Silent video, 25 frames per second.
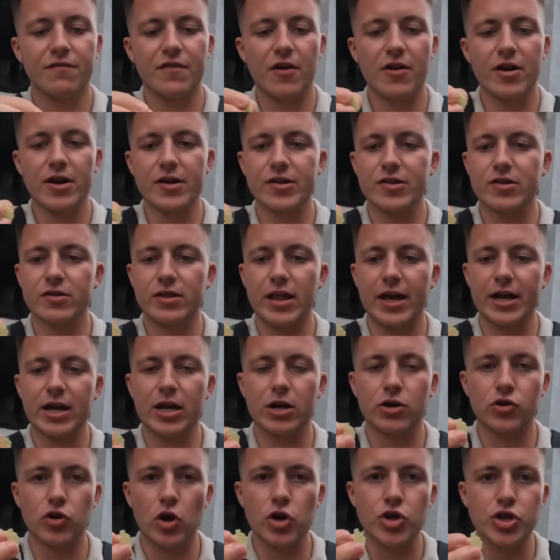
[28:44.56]
Very like
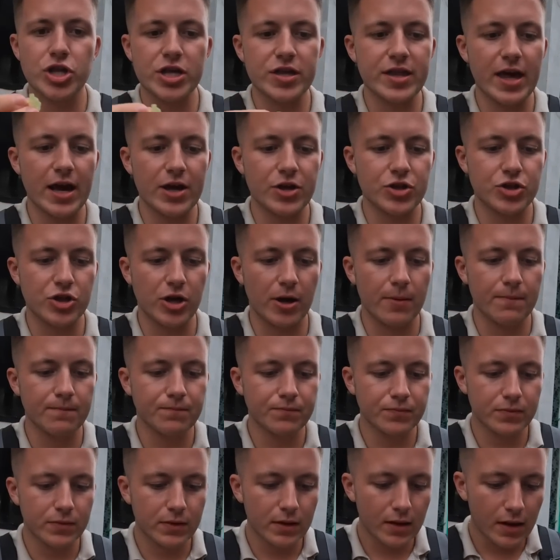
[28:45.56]
crunchy texture.
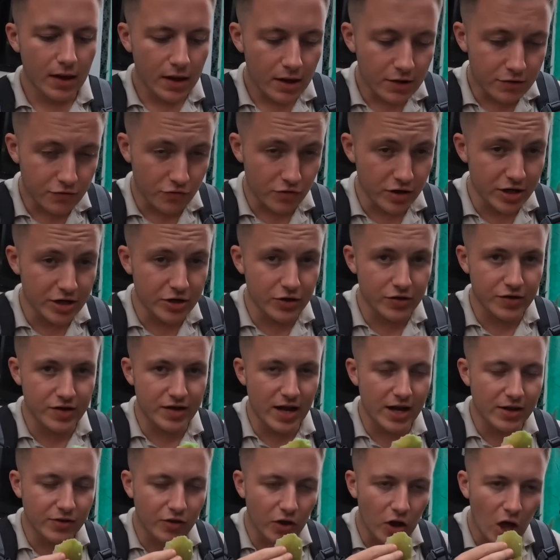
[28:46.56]
It's really good
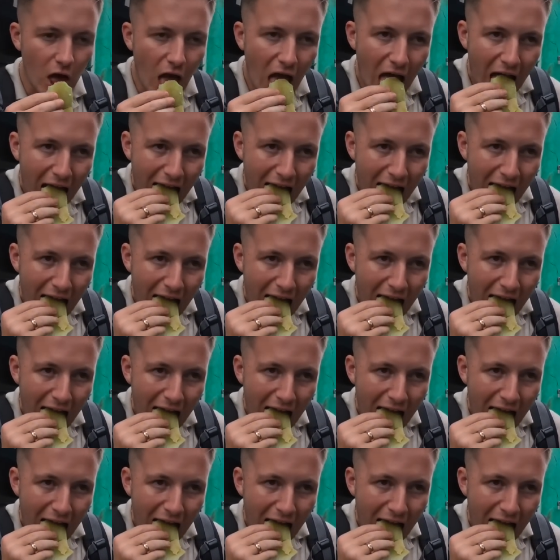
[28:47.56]
snack though.